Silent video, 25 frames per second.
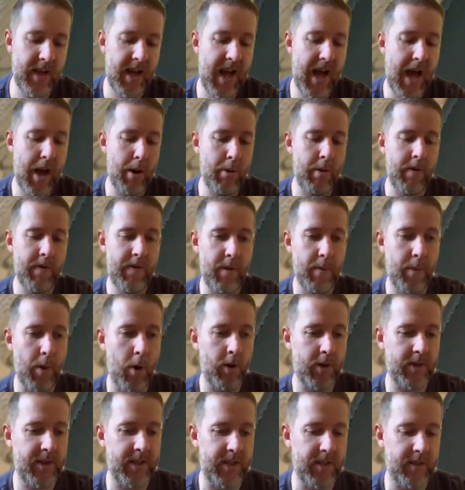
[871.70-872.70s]
out of your
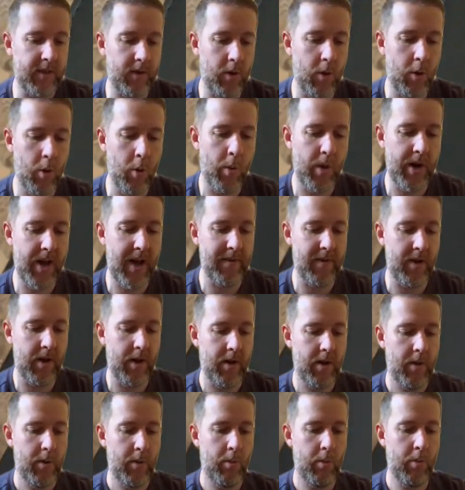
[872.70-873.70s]
boxes or whatever,
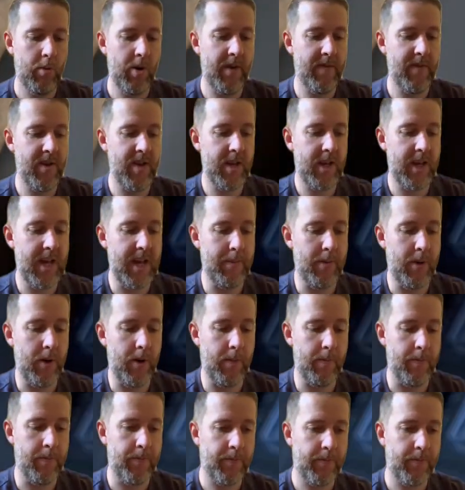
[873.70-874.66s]
wherever you're keeping them.